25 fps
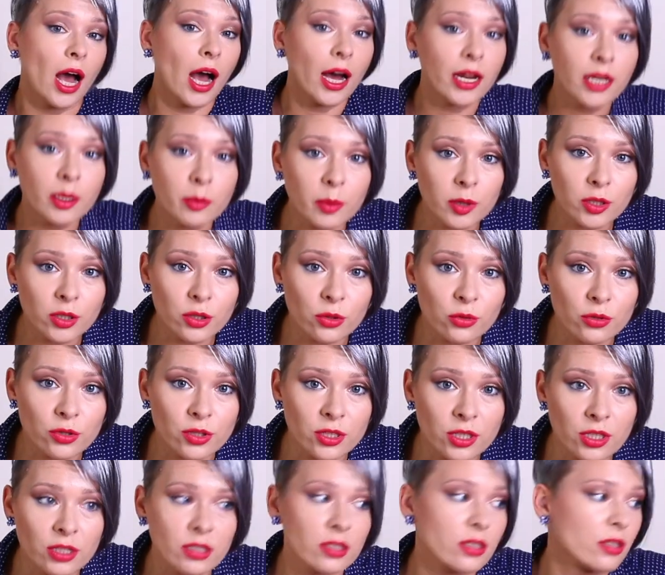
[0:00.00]
Anima
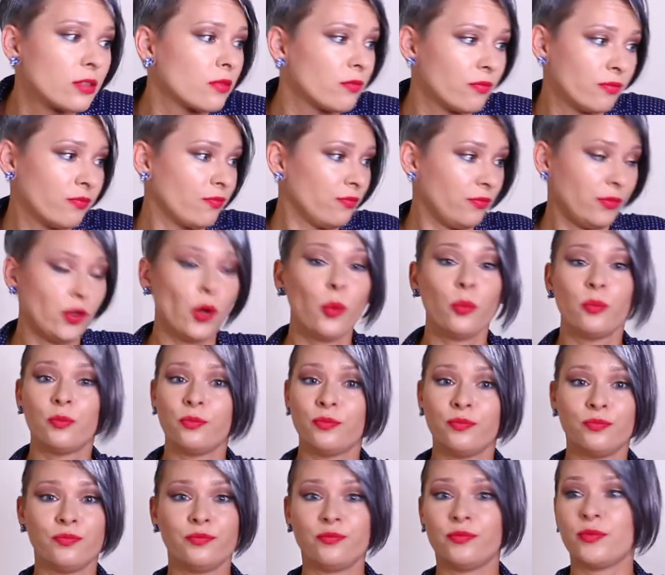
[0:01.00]
Dulcis
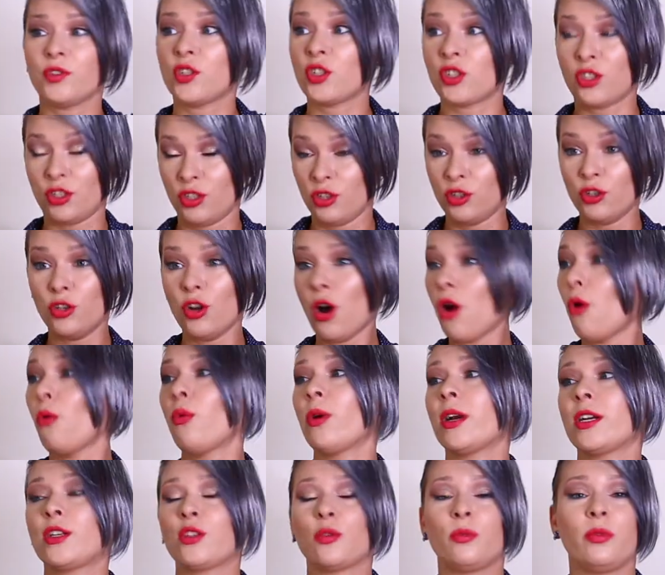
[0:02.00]
just
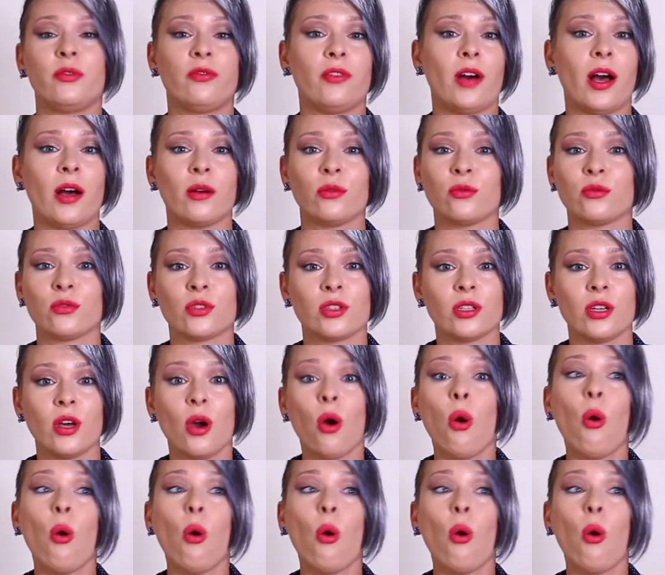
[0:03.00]
nowhere to be found.